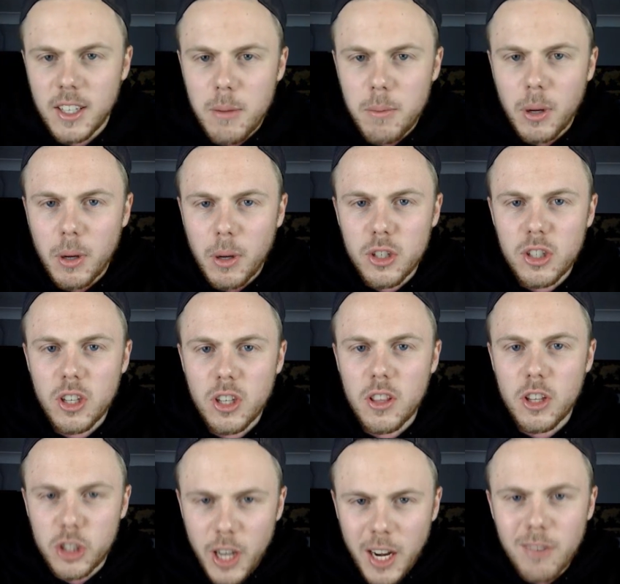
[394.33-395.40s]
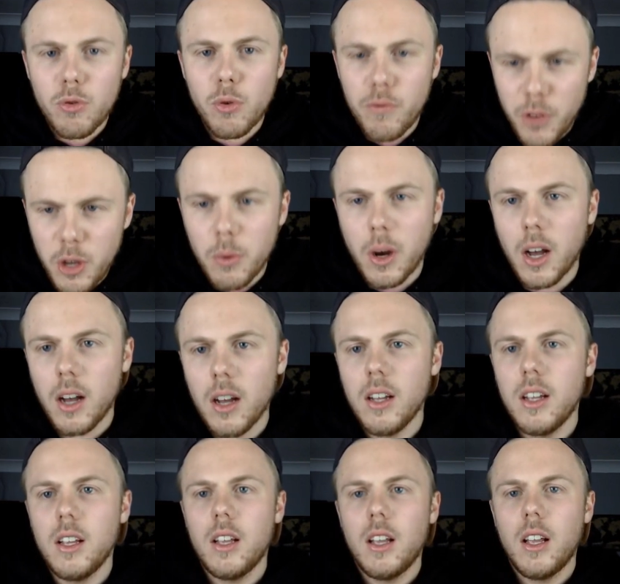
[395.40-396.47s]
Because the general viewer
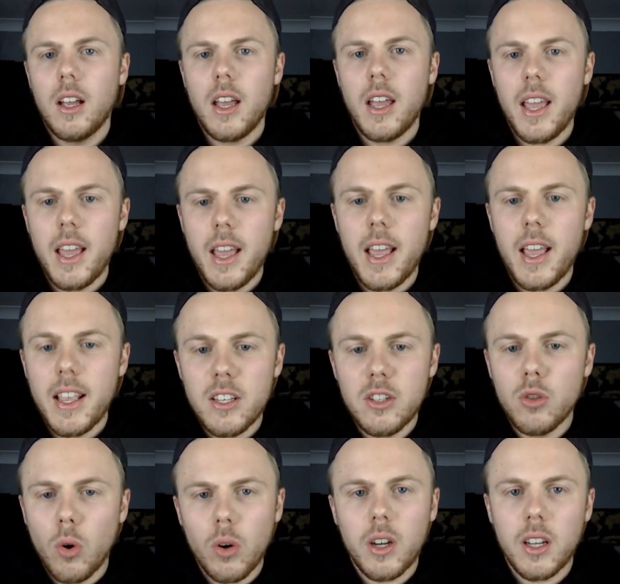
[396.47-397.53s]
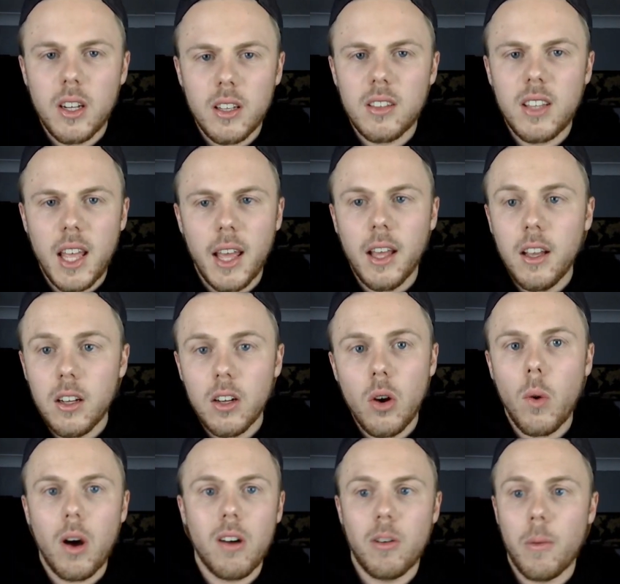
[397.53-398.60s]
is not going to think,
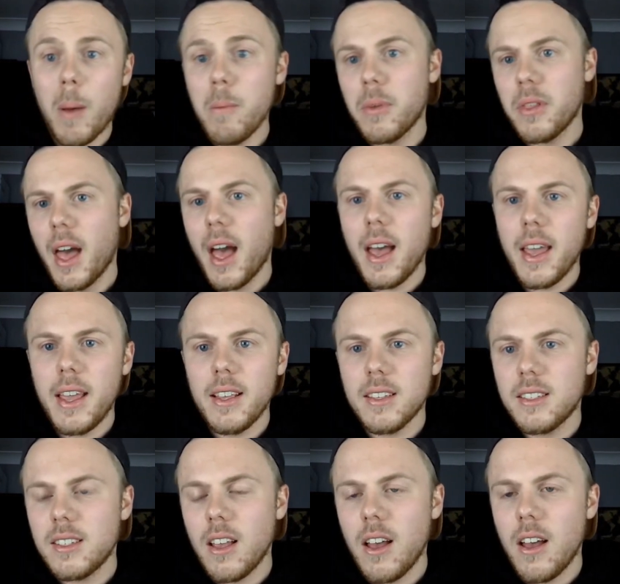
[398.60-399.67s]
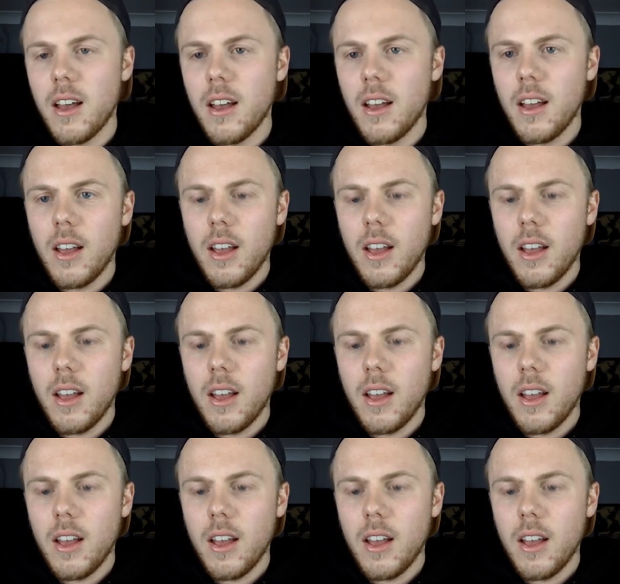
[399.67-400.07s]
oh, I'll remember that. It's early